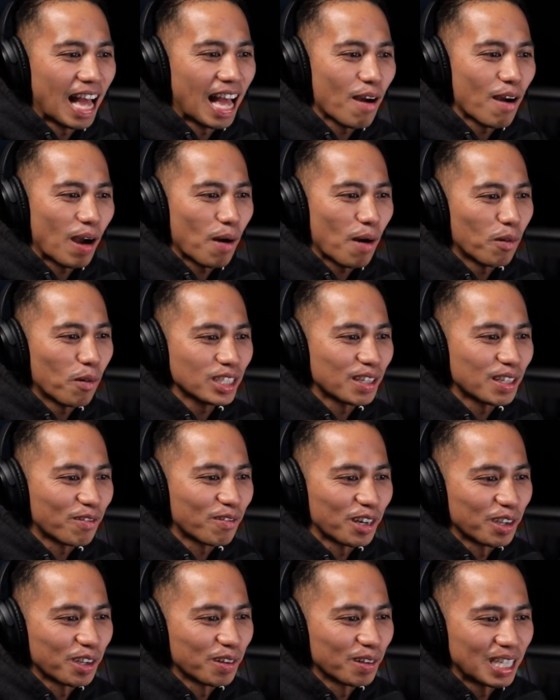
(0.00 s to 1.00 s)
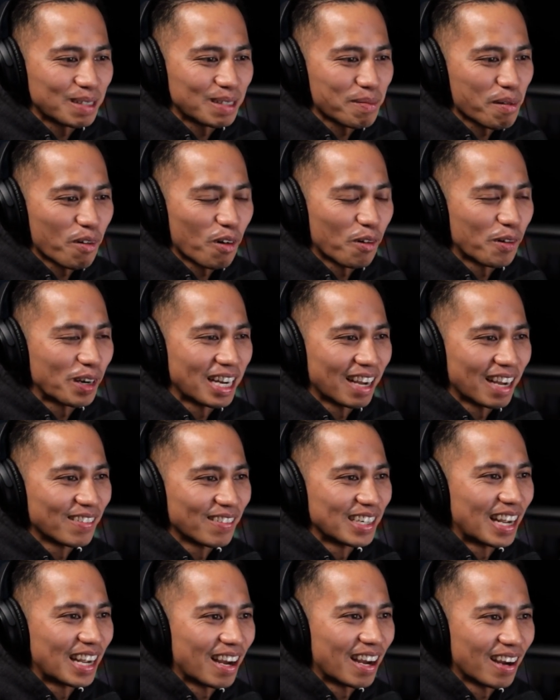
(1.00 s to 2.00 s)
How was it for you? Before we dive
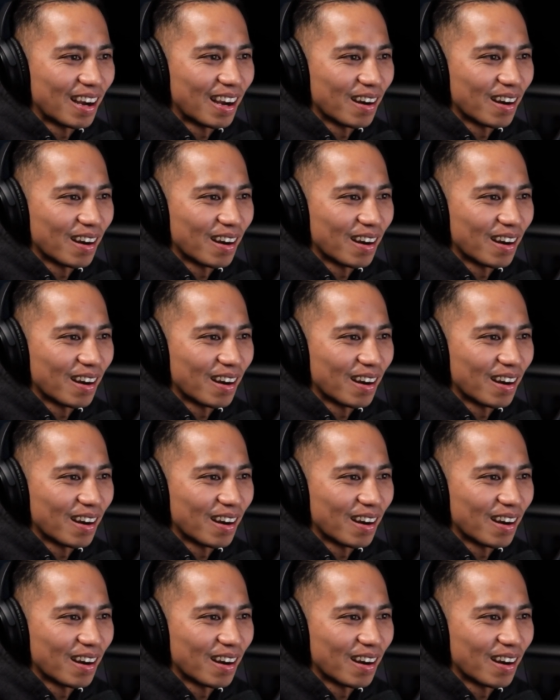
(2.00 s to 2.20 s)
into how.